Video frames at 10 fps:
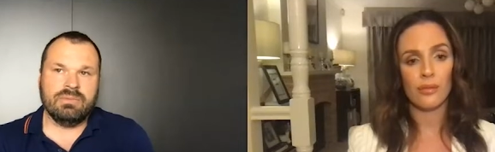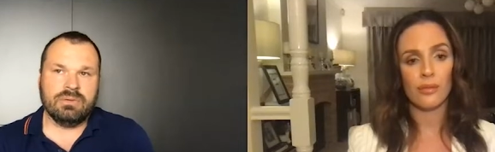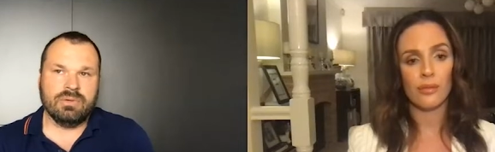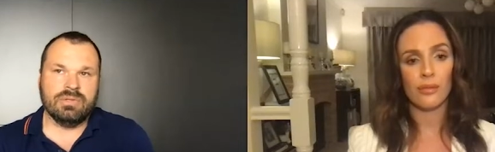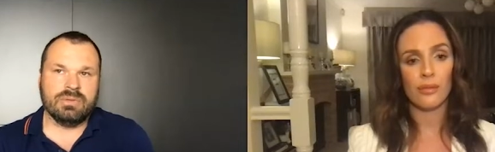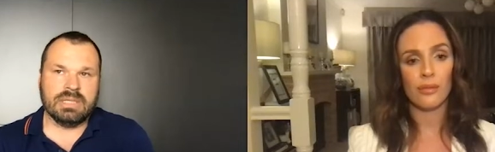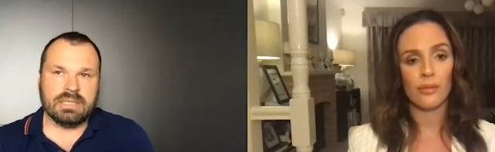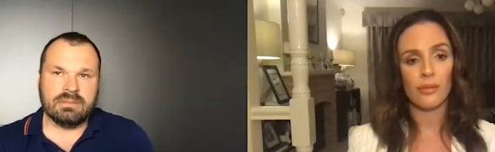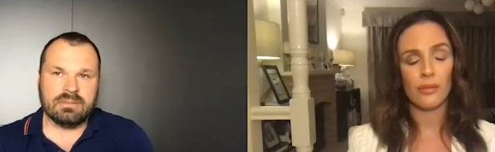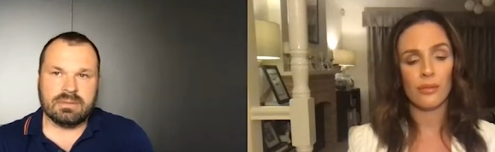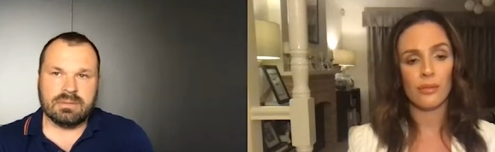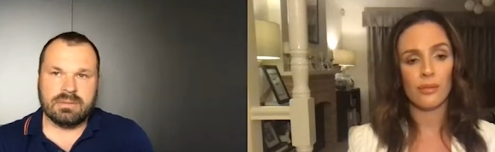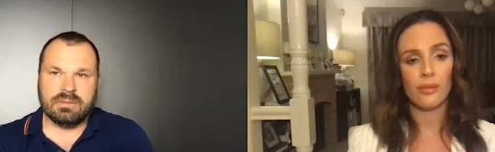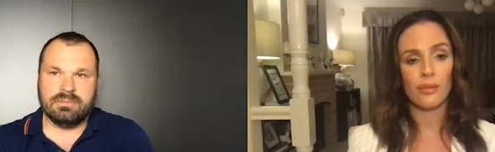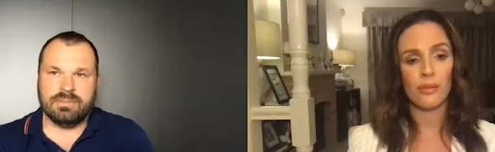Speaker 1: all doing it, uh,
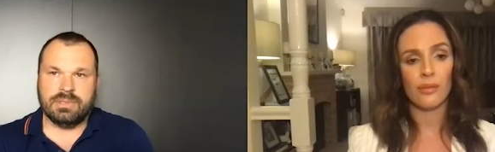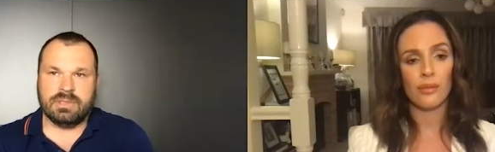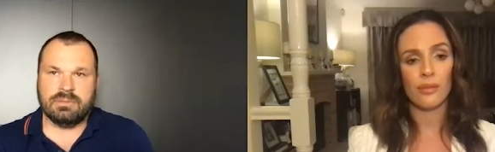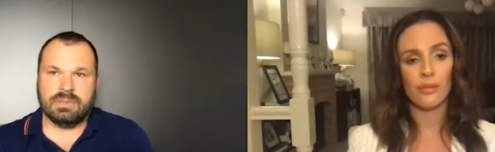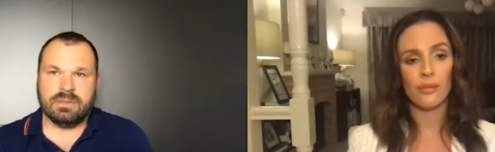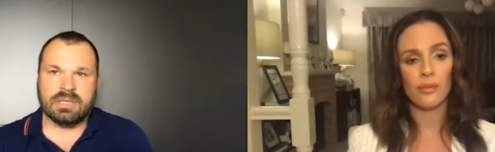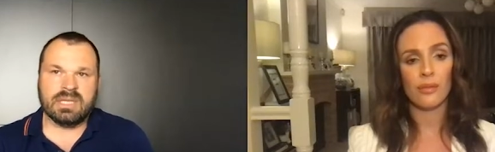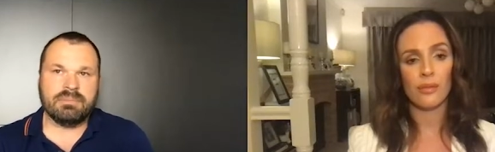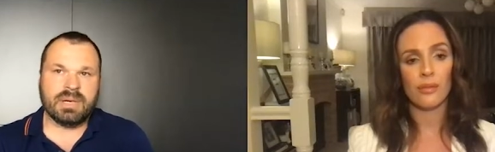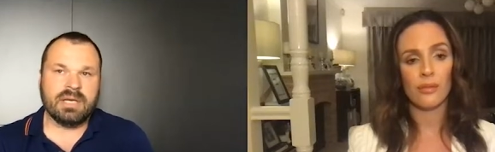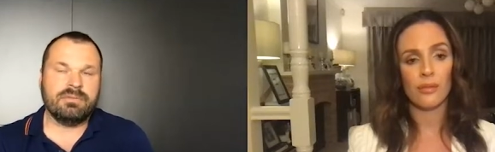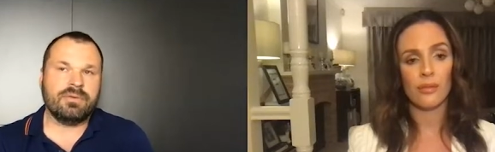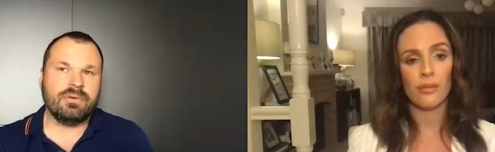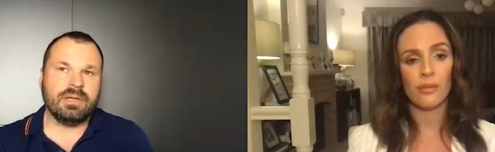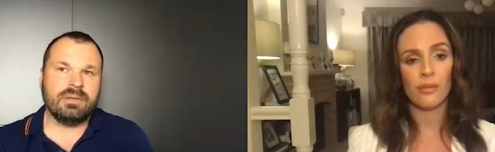you know, we're not getting paid for
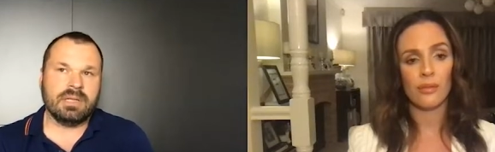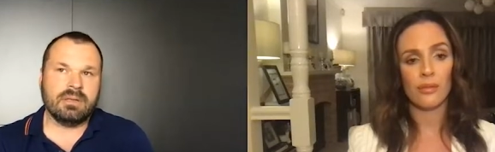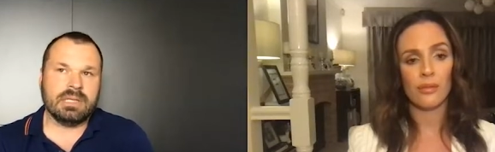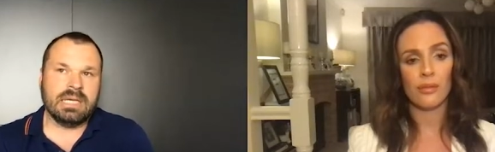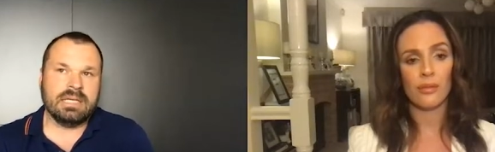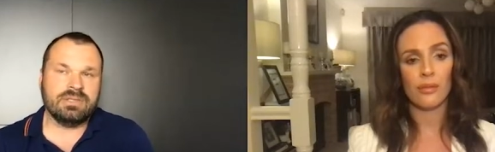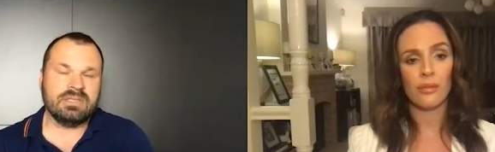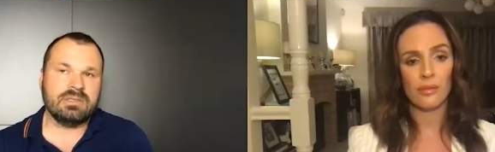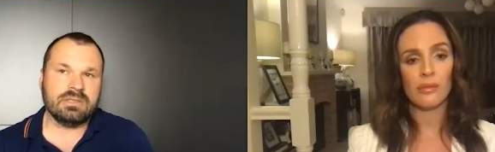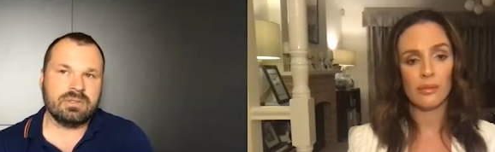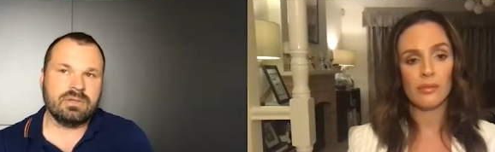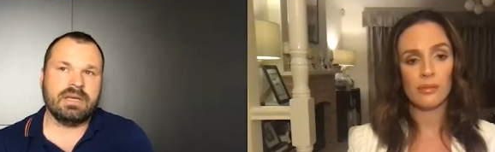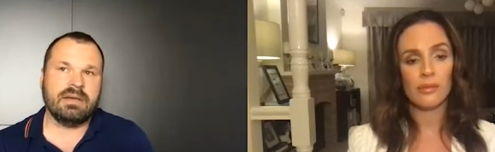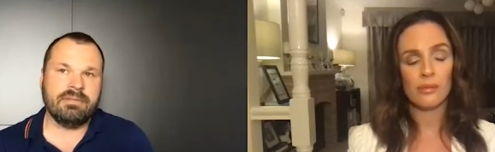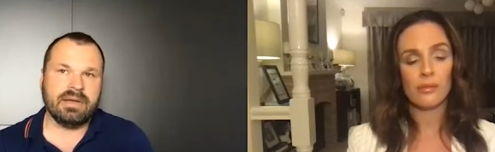anything like that. Just to sort of have
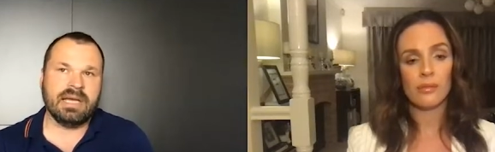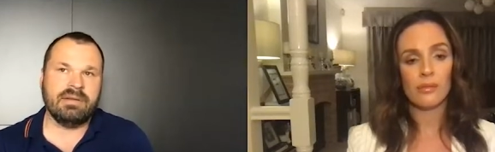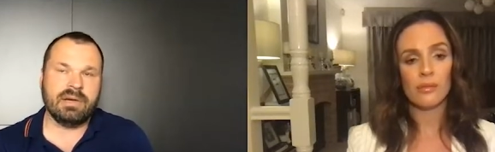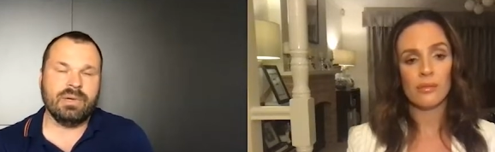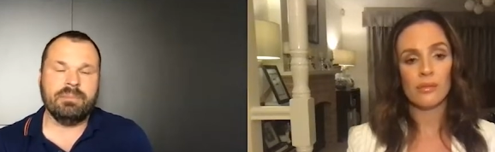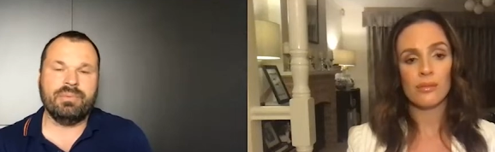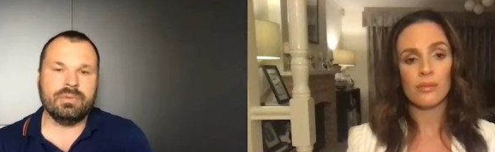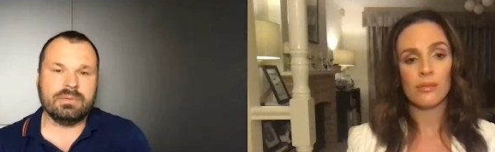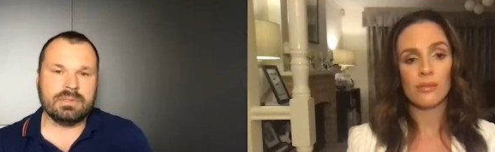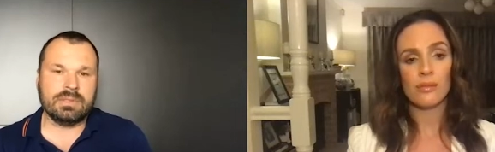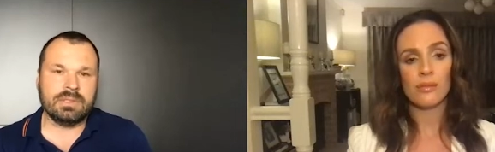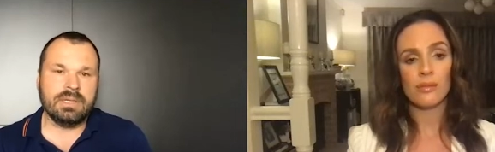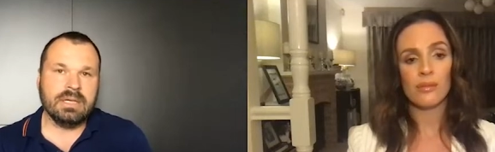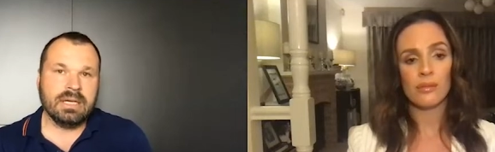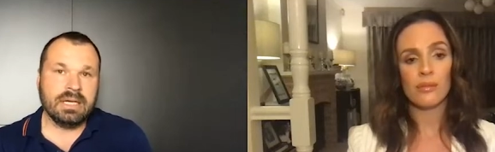a, have our input uh,
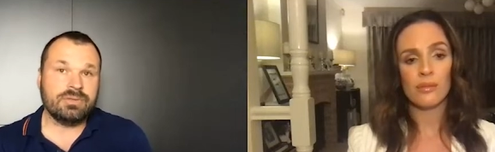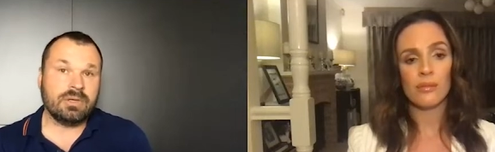and try to